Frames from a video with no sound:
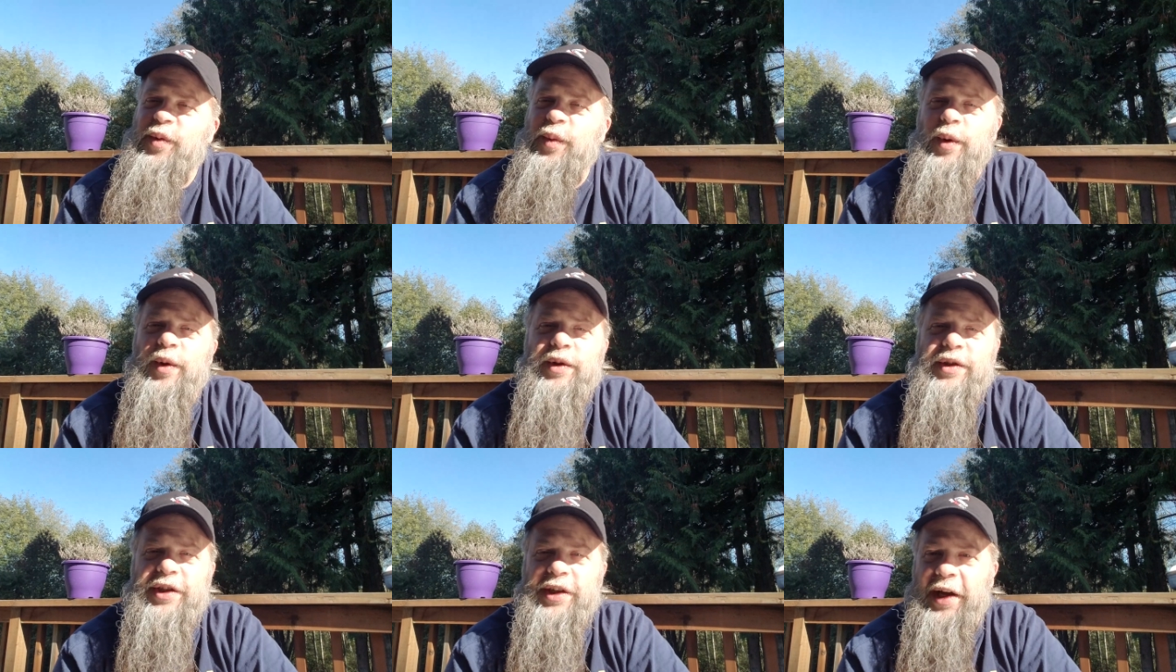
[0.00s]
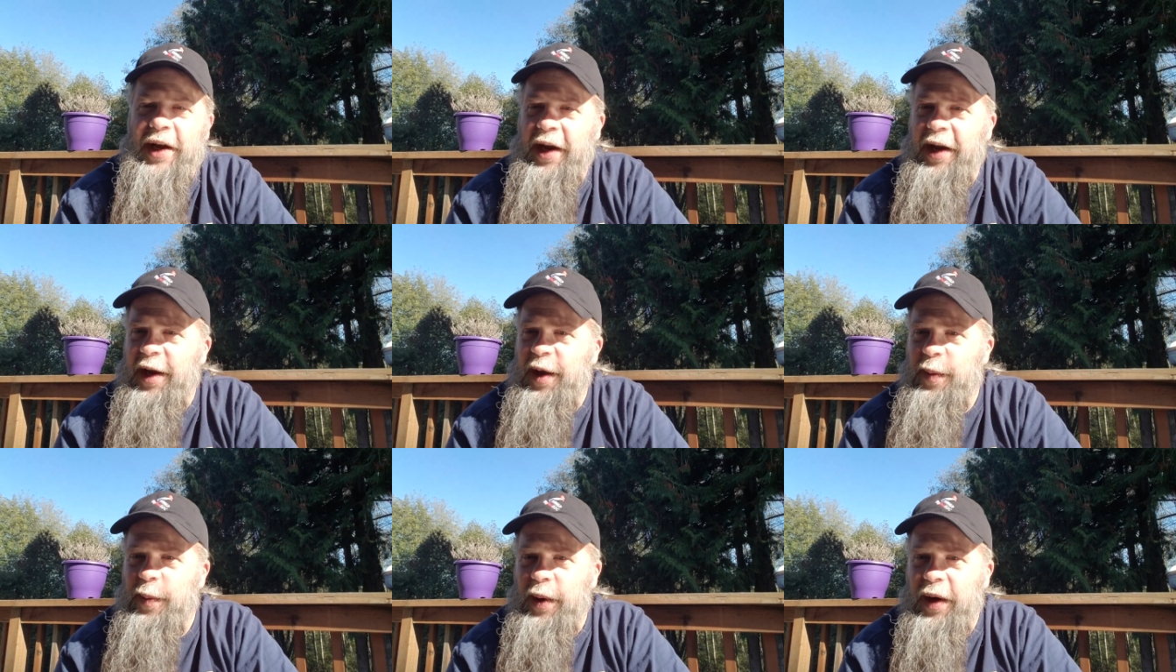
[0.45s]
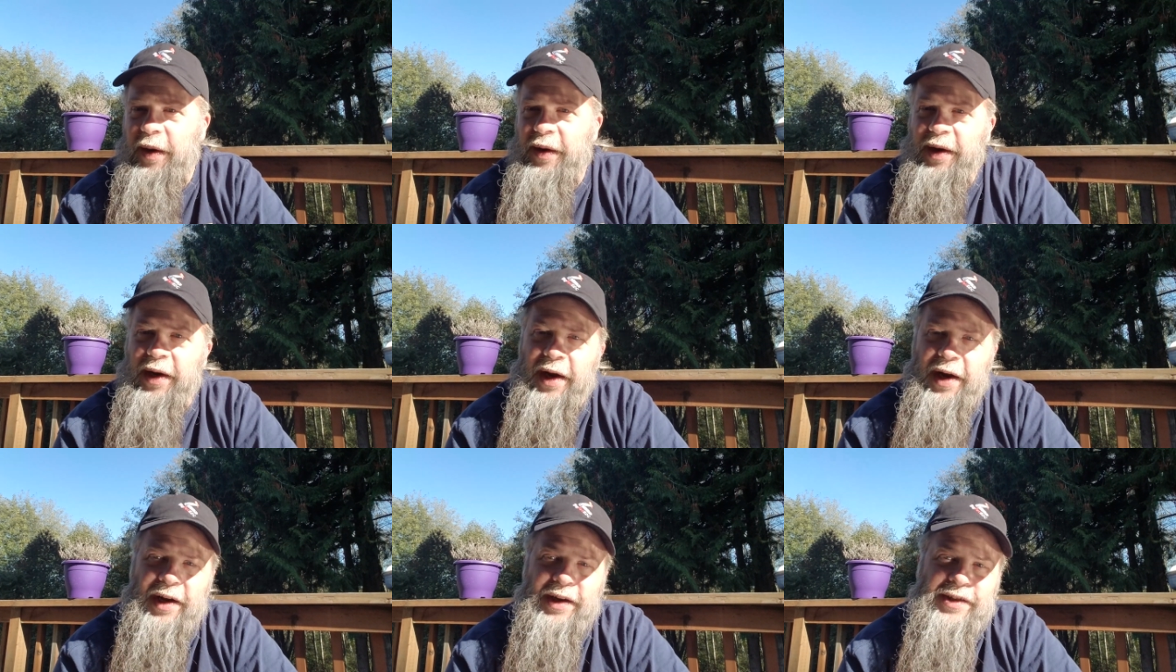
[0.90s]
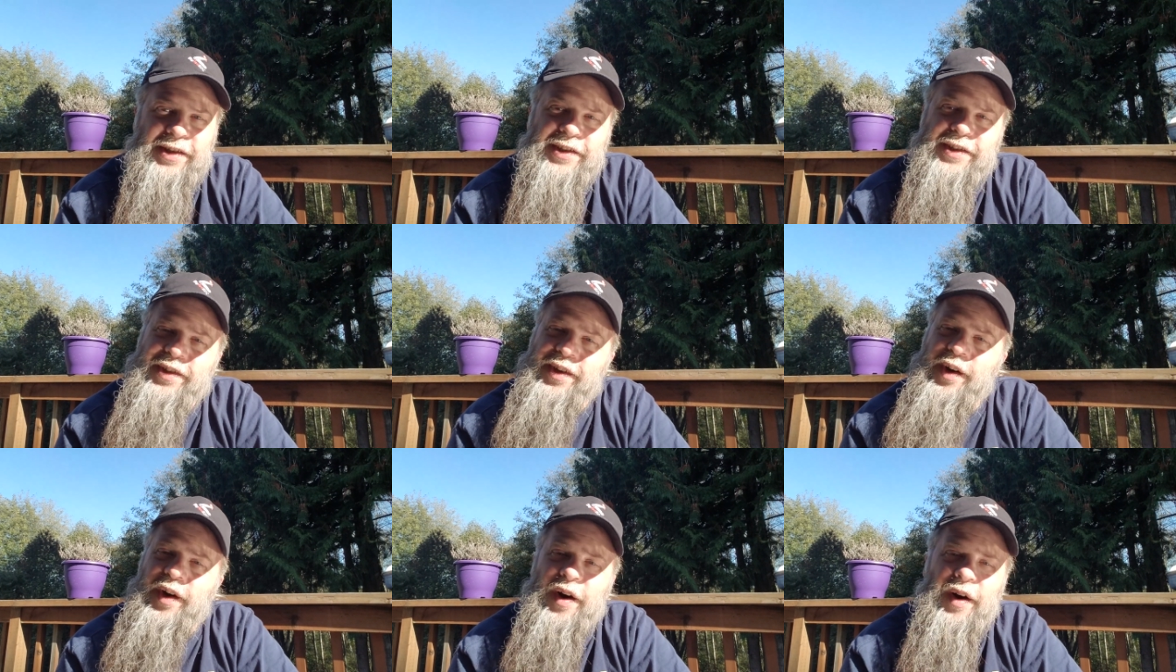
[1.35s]
worth checking him out, guys.
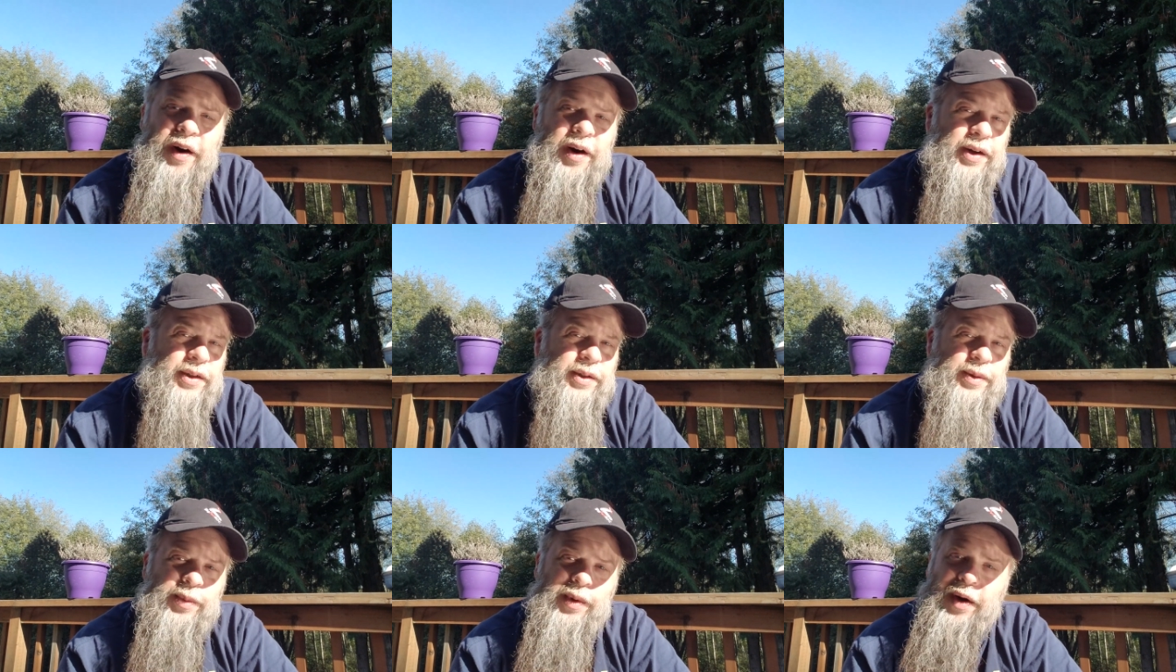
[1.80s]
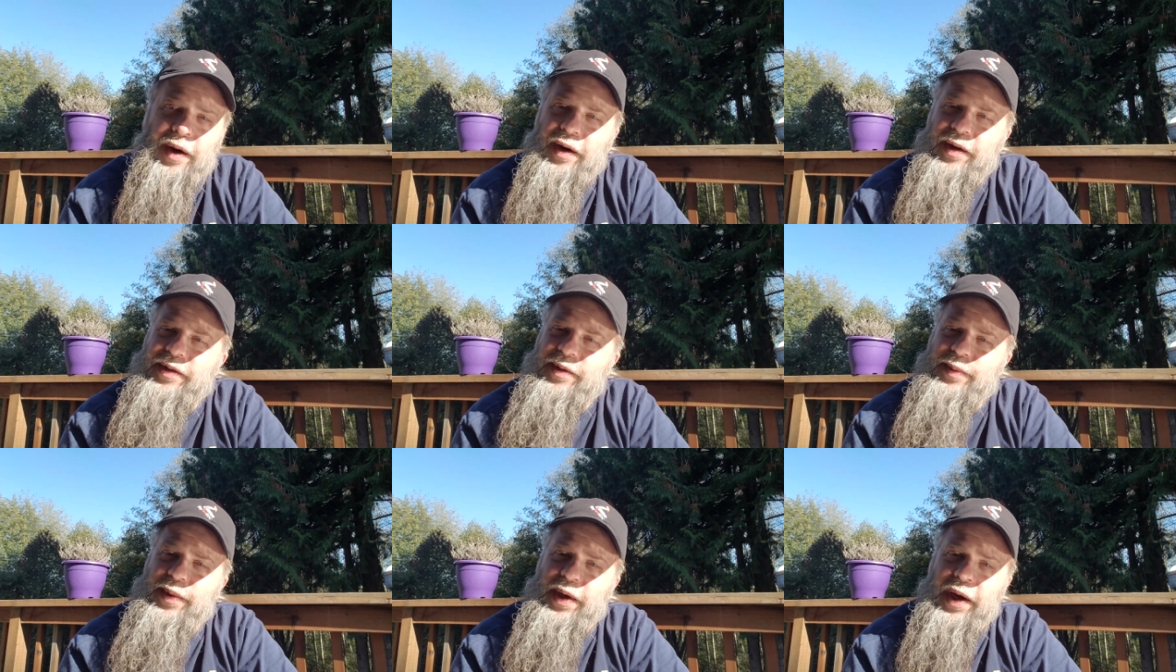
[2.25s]
He's an awesome, awesome